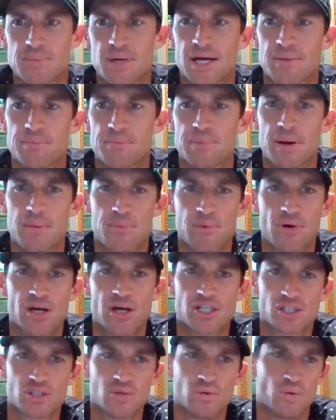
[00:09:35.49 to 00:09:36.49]
And
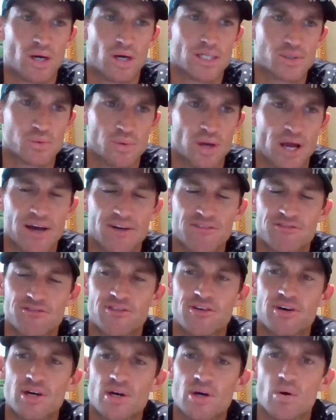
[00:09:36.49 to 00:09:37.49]
preparational wise, we
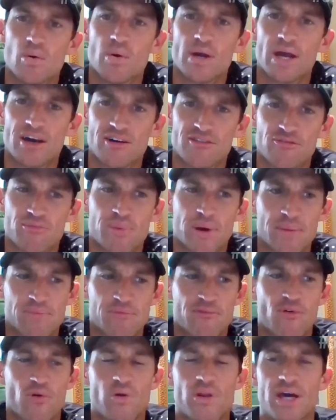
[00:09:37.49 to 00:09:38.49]
have
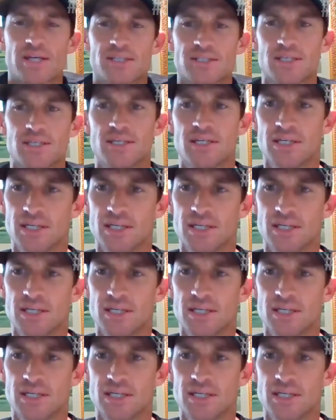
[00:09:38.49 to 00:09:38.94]
prep for that.